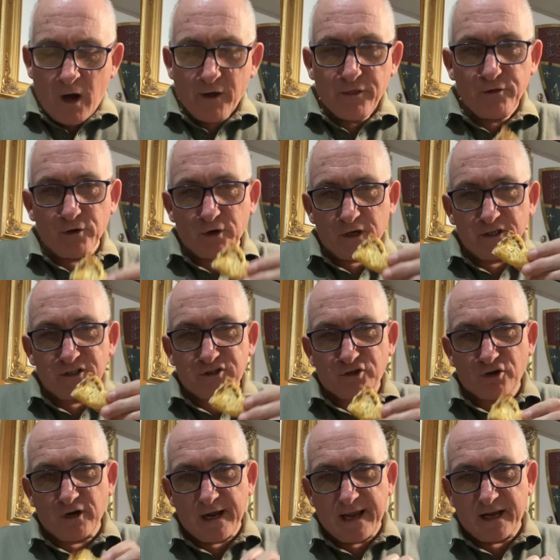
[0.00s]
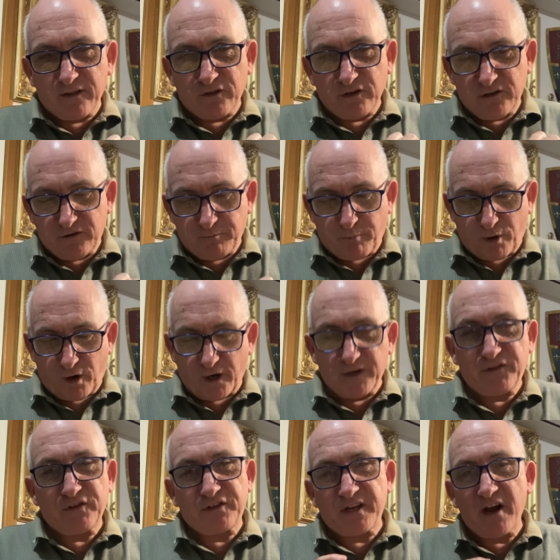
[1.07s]
Thought I'd try out these
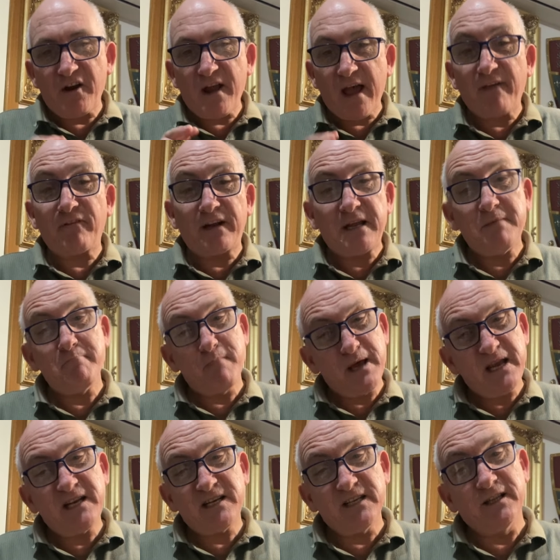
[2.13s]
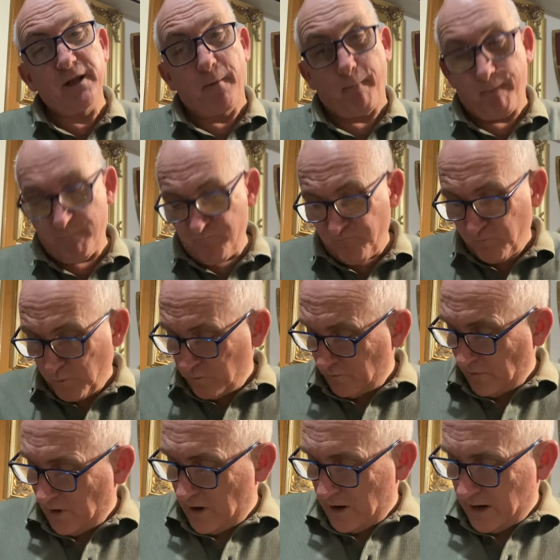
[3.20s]
pies that don't have any meat in them.
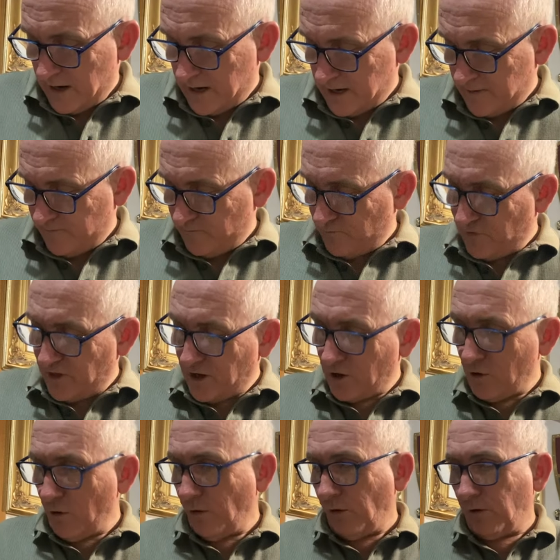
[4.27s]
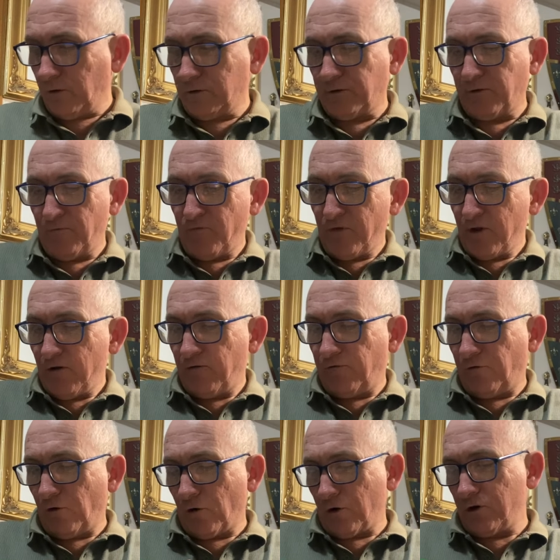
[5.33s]
They're called
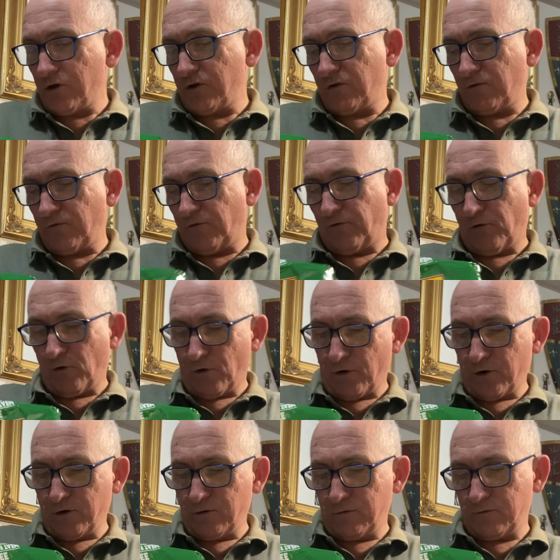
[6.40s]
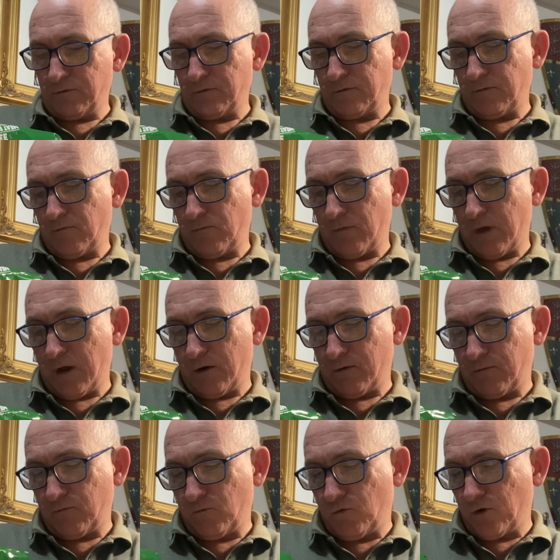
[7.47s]
foreign, hang
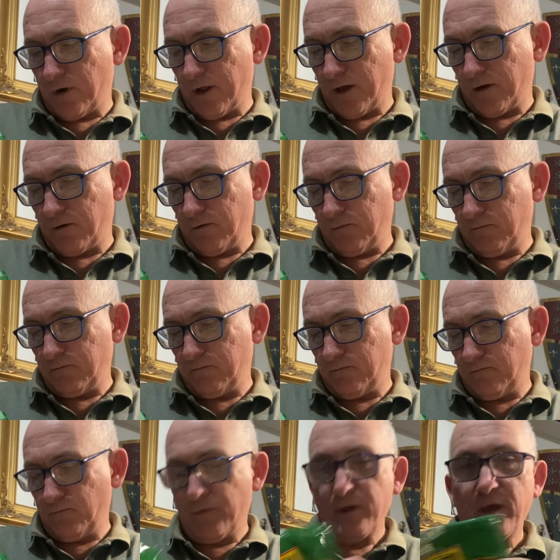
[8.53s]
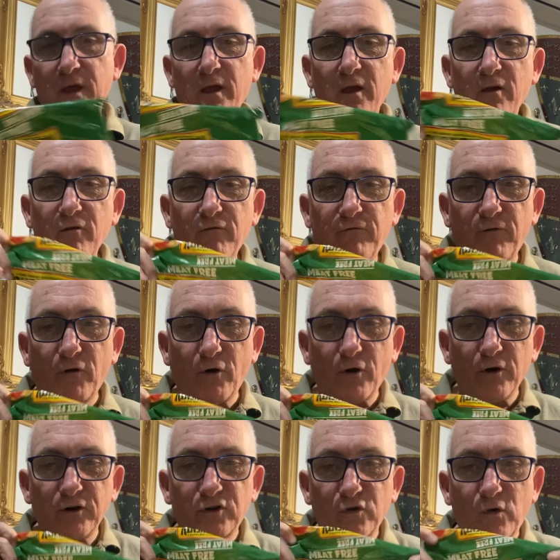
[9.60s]
on, what are they called?
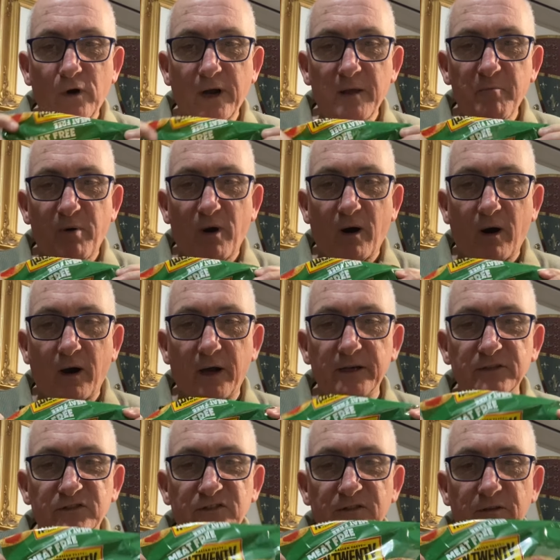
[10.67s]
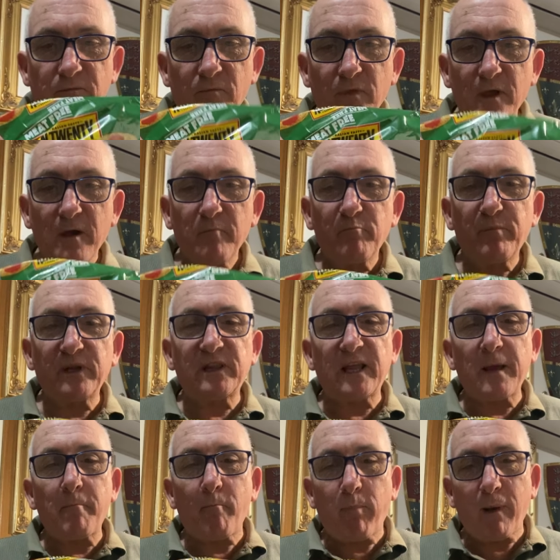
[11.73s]
4 and 20 pies, but
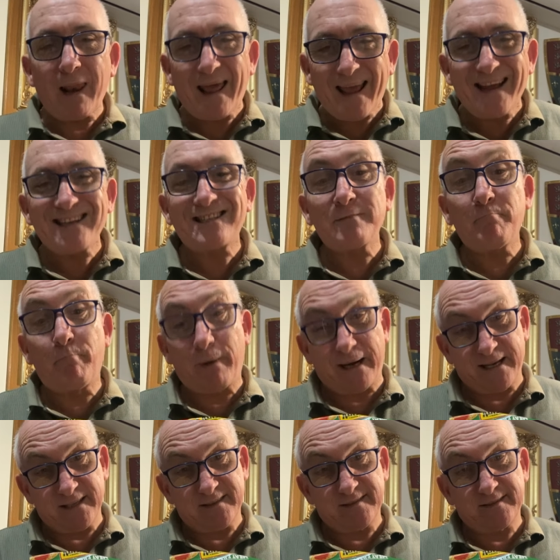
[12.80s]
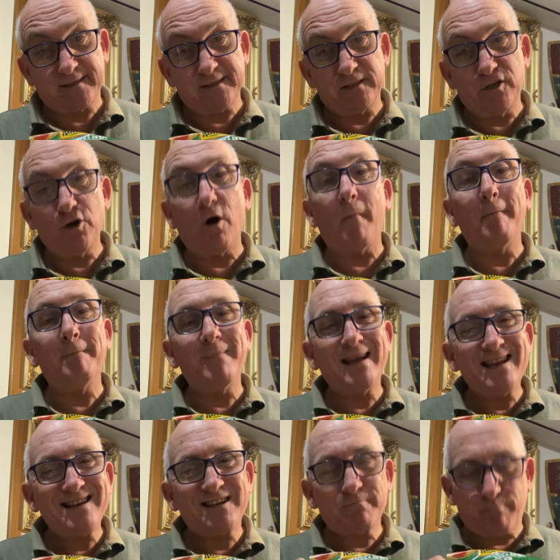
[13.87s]
they're plant-based, not
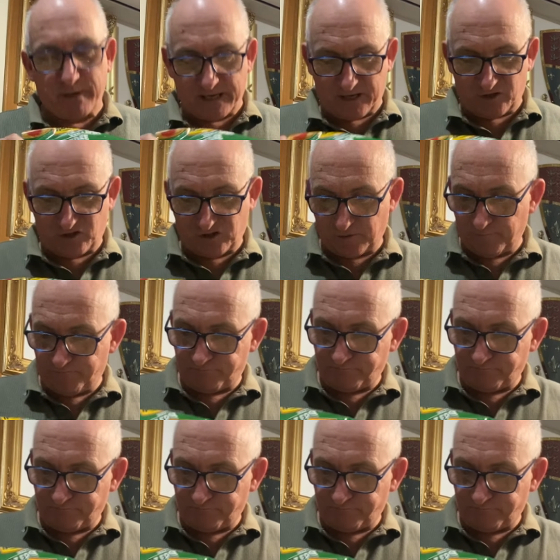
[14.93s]
meat-based.